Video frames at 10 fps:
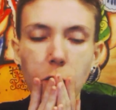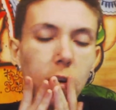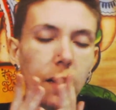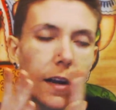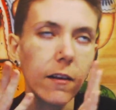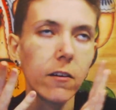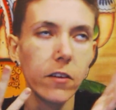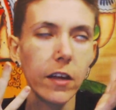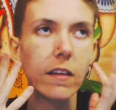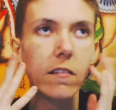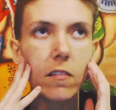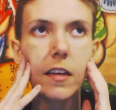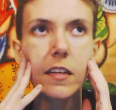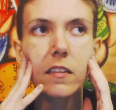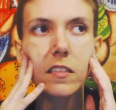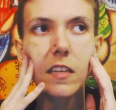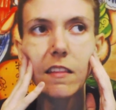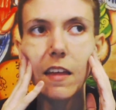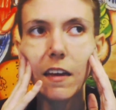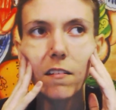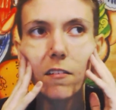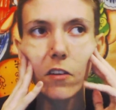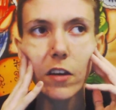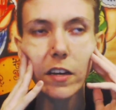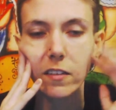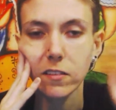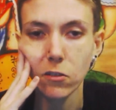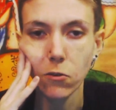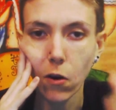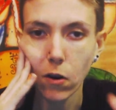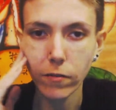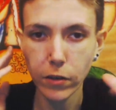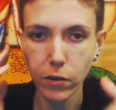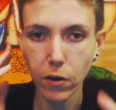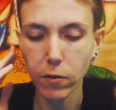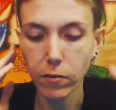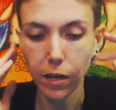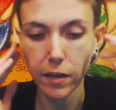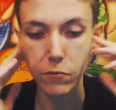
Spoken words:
Or okay, I can say they. Okay, because there are